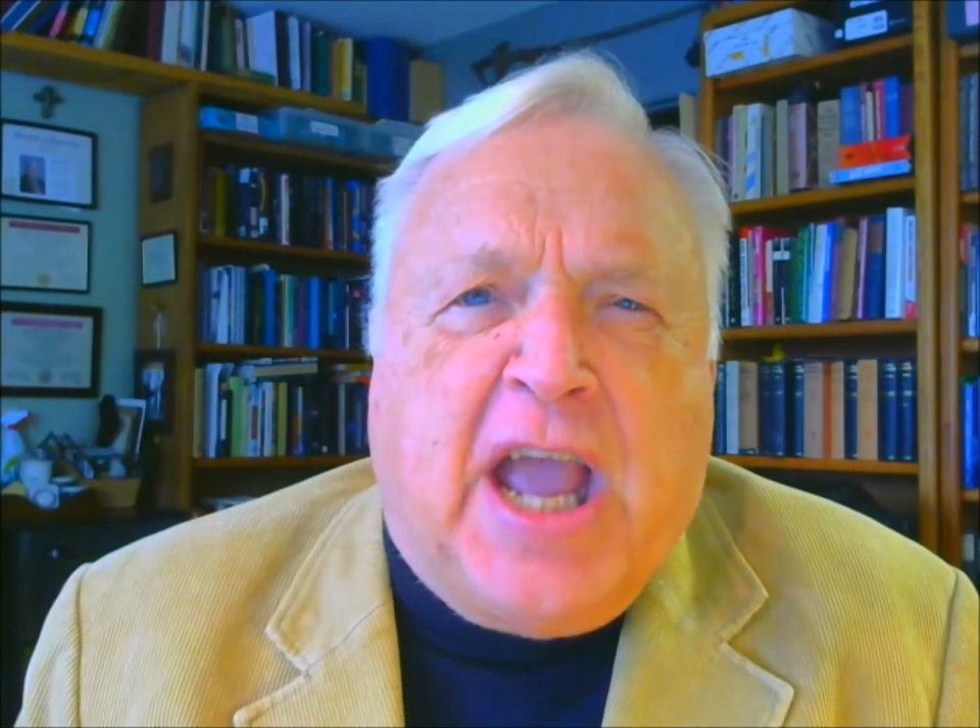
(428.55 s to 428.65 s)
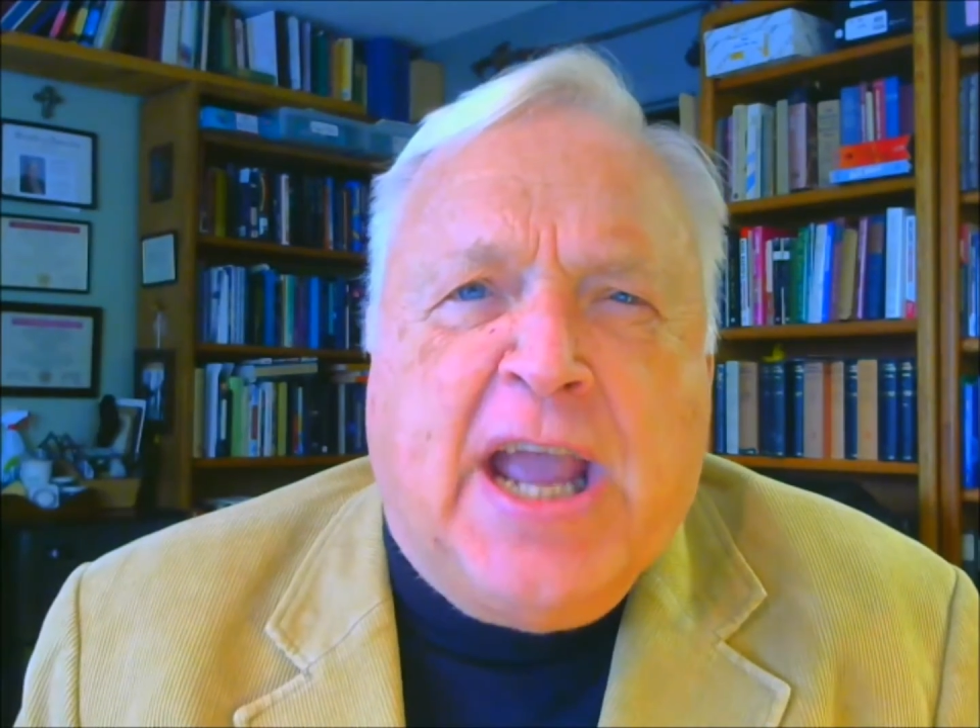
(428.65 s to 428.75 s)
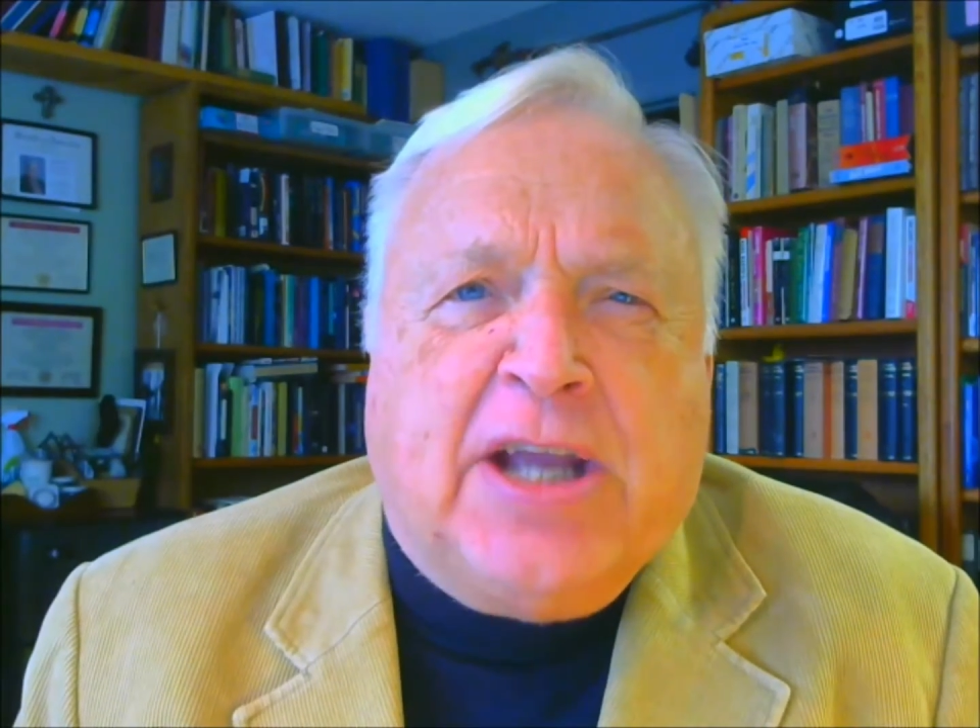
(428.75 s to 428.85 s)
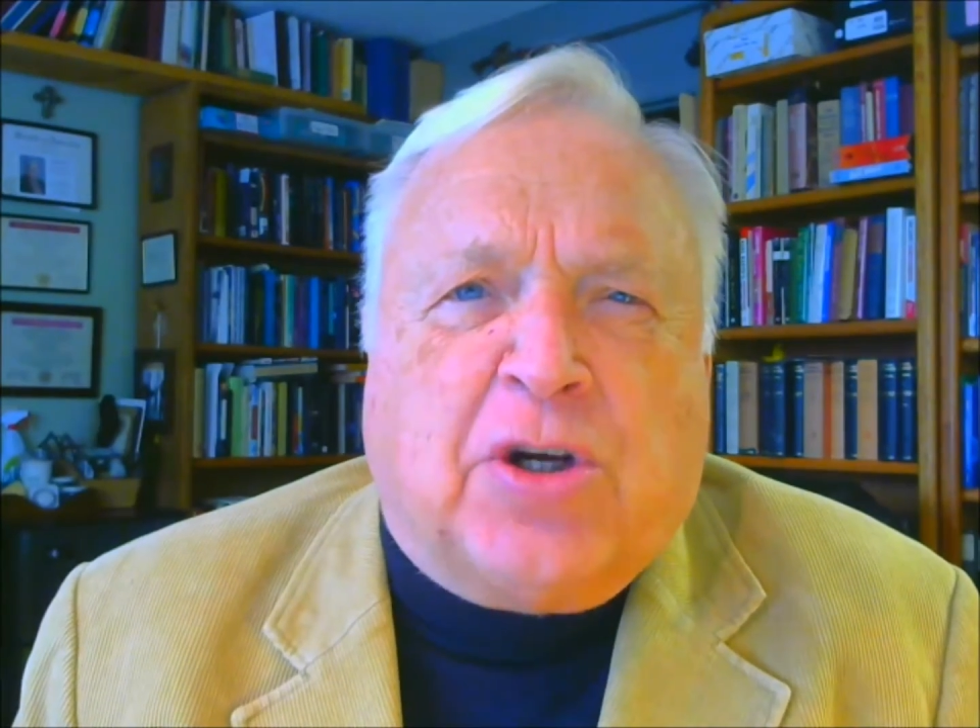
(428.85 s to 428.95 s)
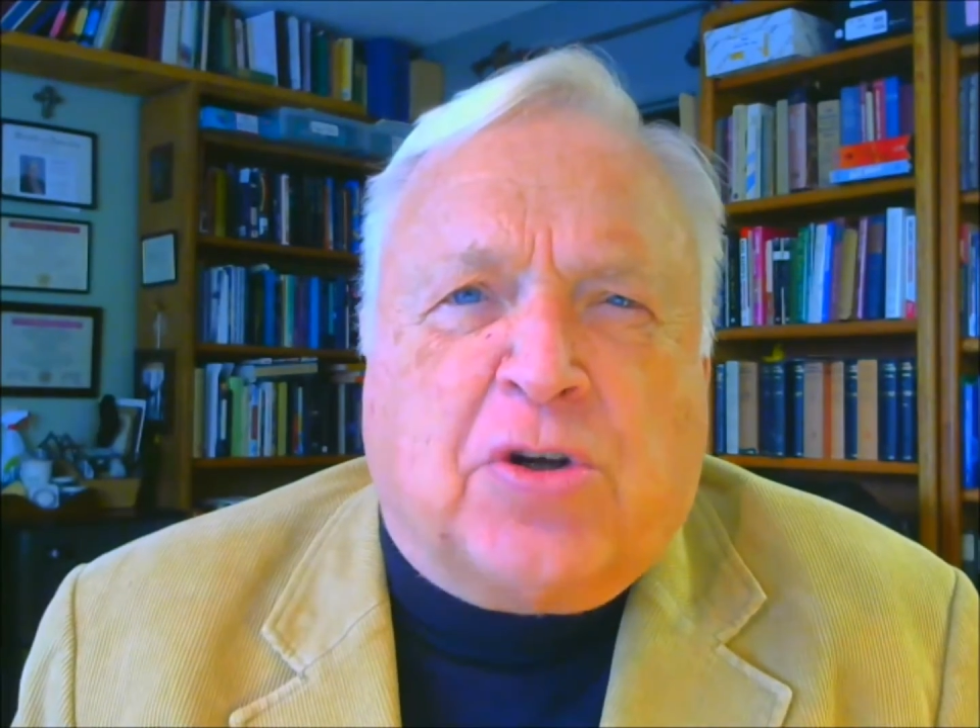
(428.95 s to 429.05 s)

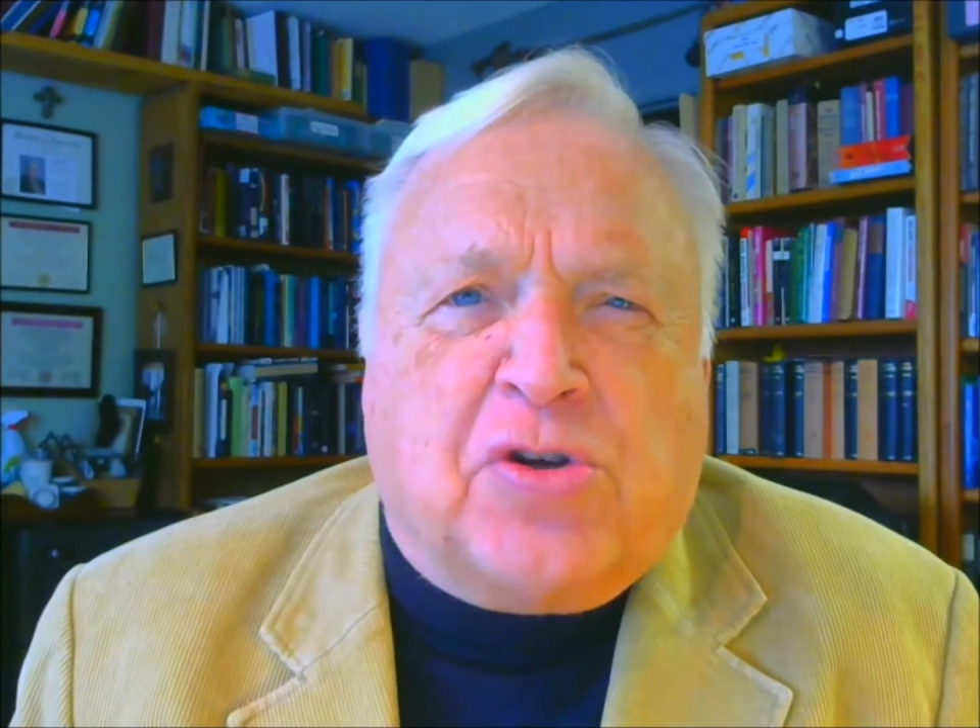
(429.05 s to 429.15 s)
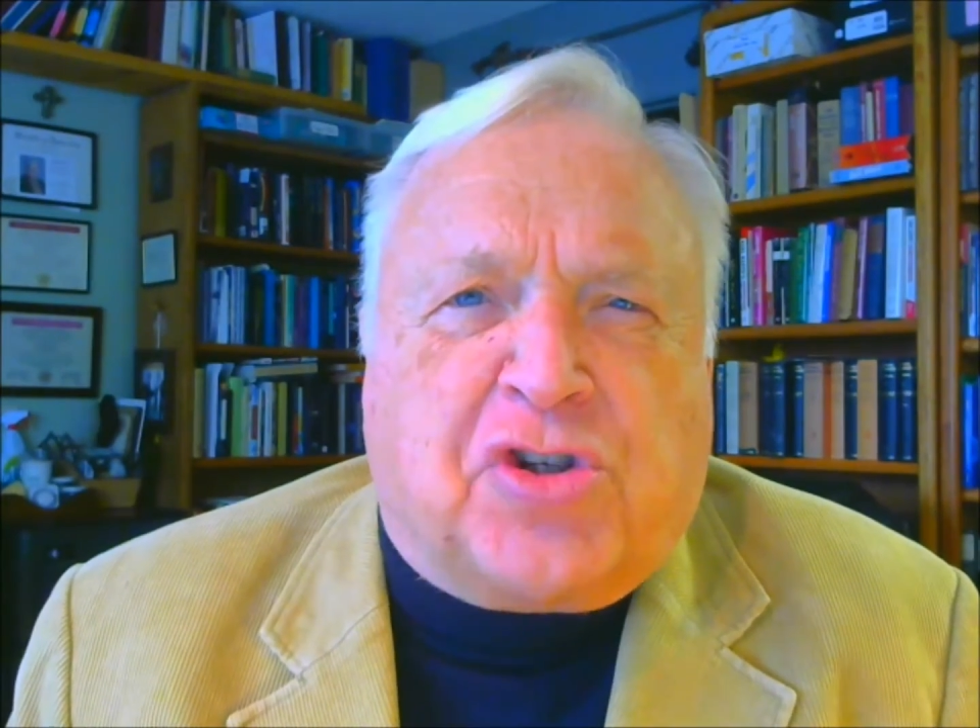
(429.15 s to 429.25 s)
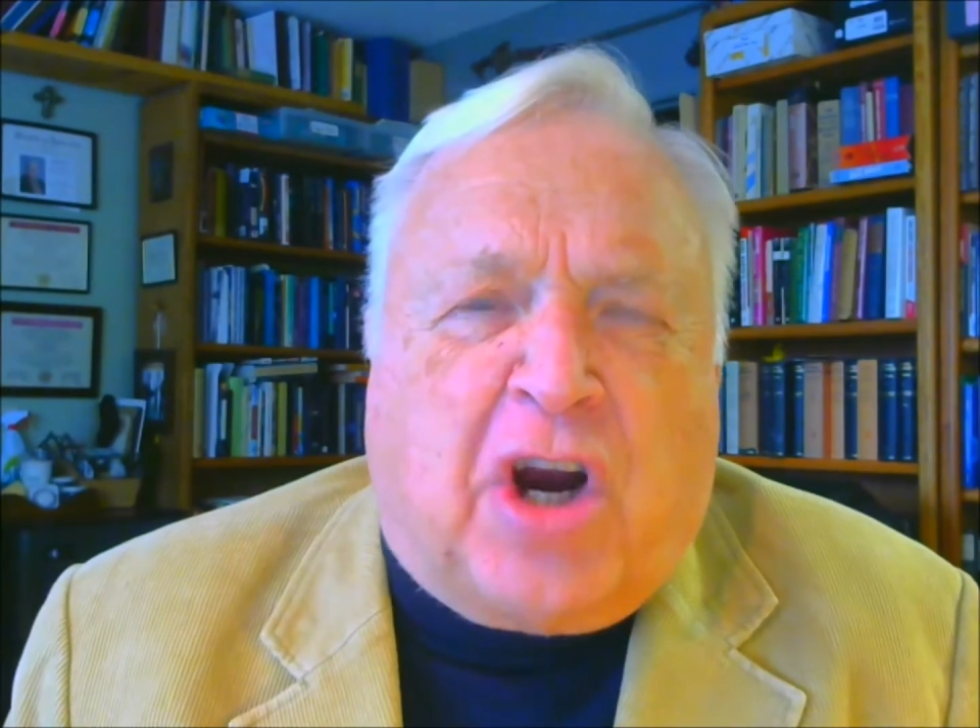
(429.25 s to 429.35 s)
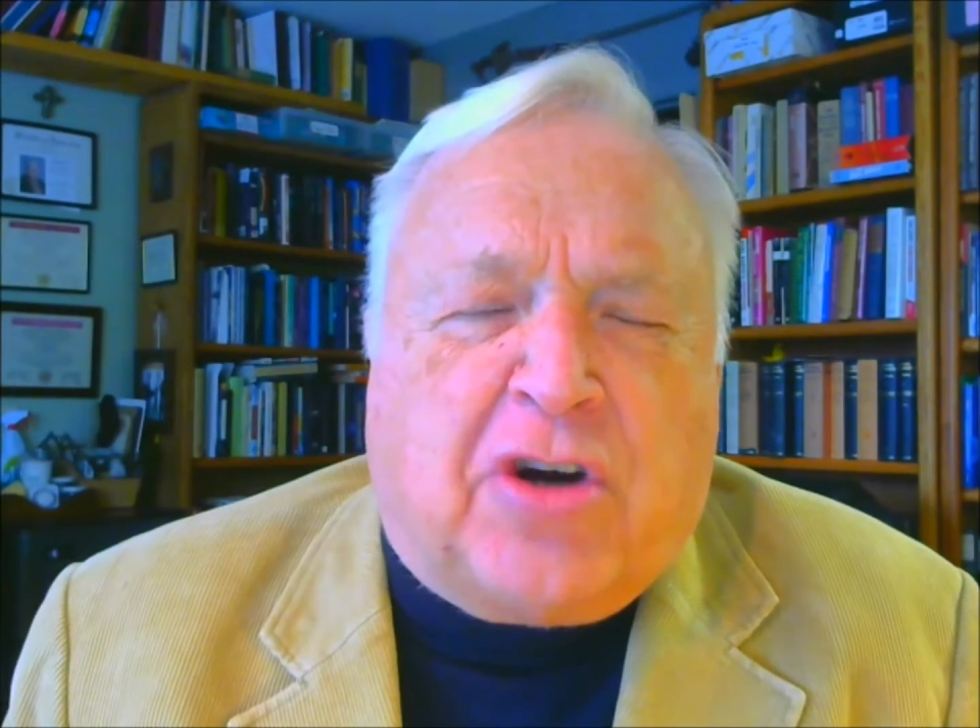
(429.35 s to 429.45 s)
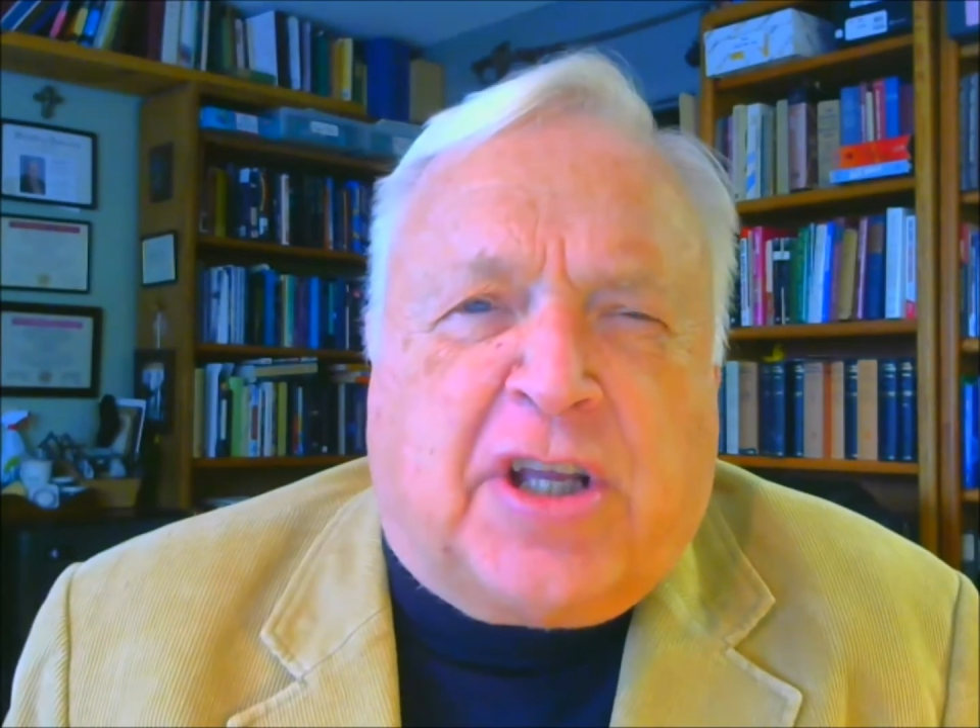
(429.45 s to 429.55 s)
anger
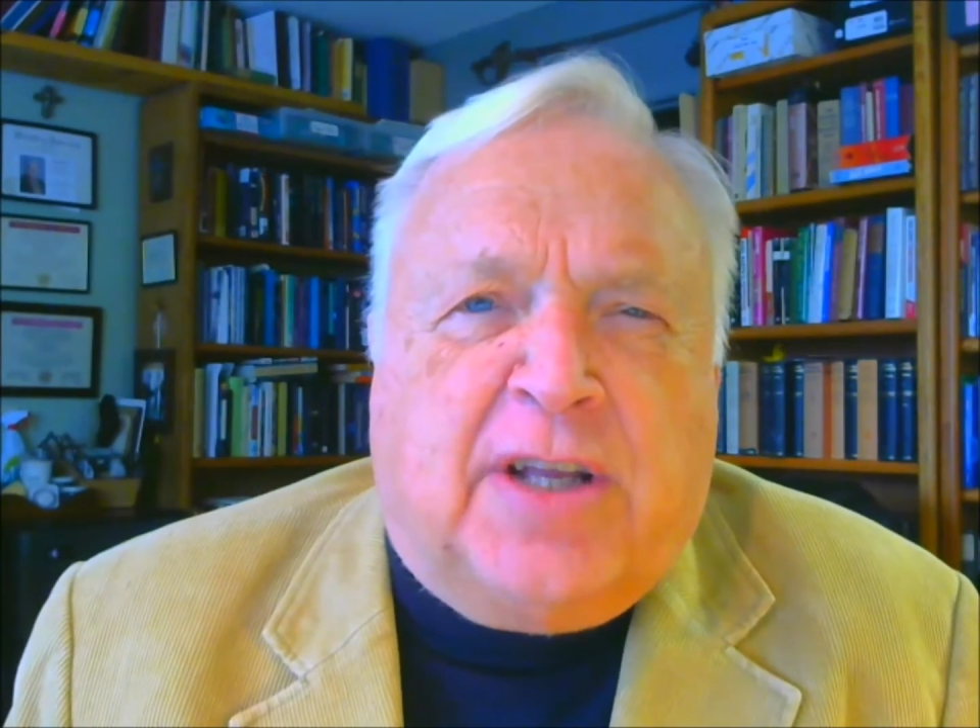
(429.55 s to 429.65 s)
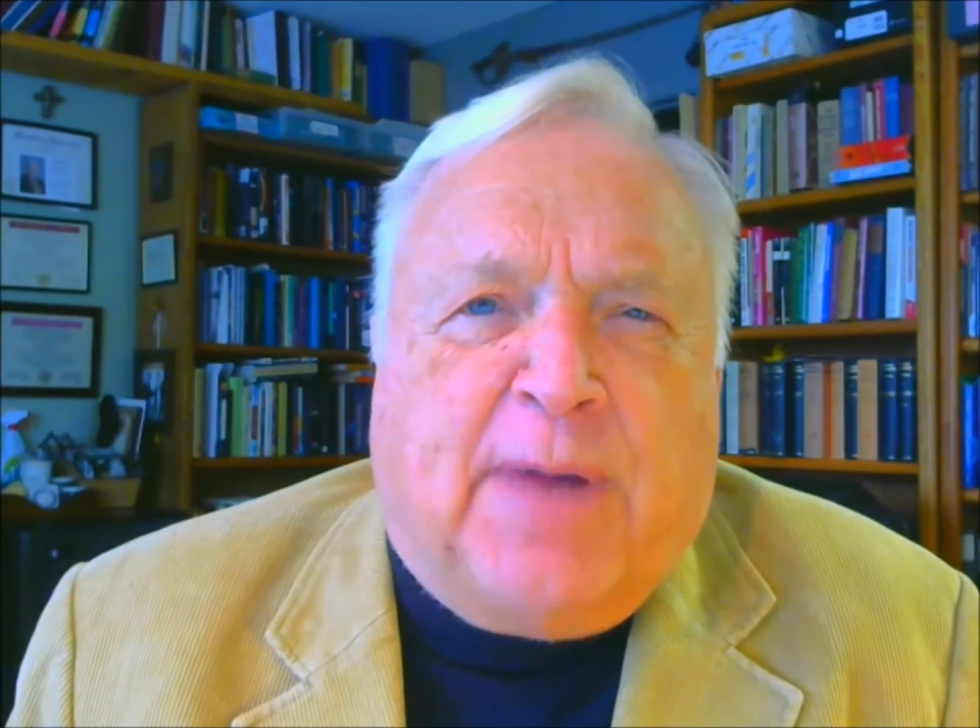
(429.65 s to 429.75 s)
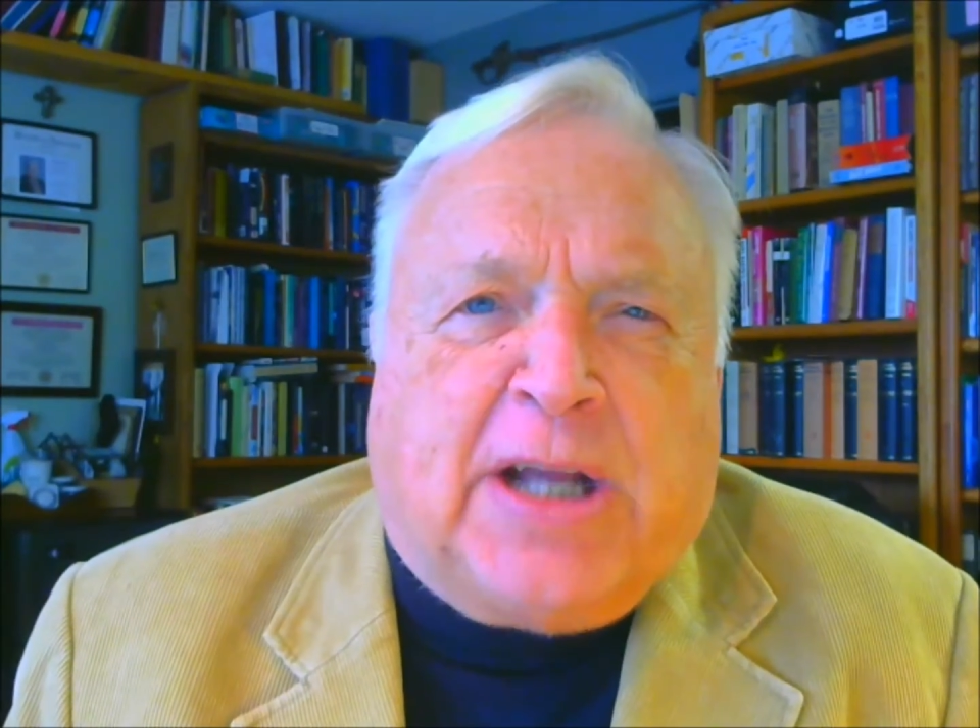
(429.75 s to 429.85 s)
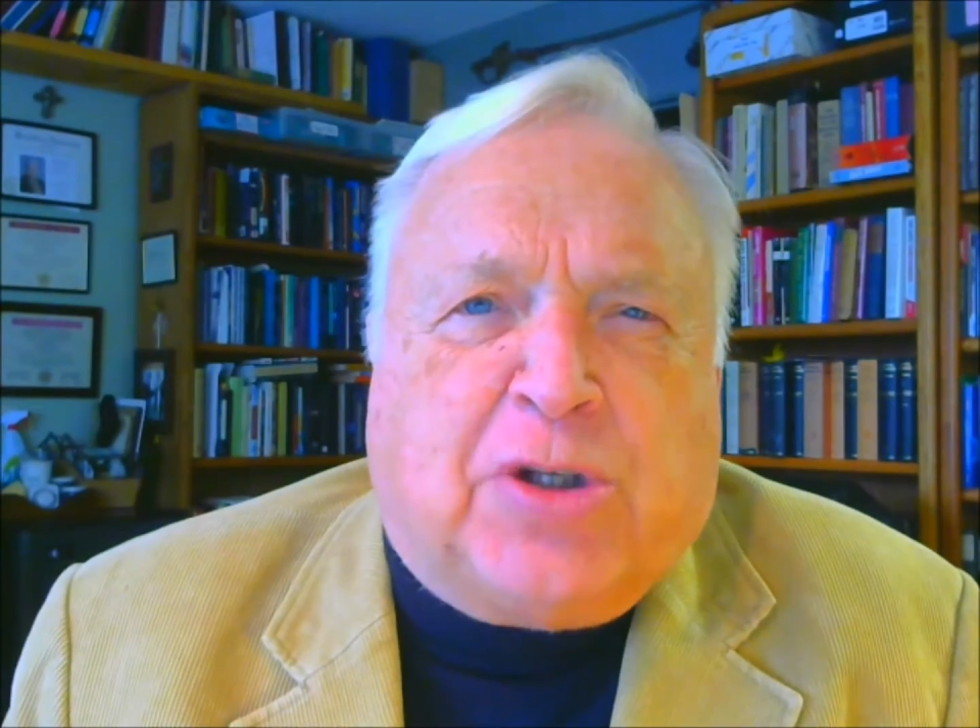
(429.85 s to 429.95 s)
starting in my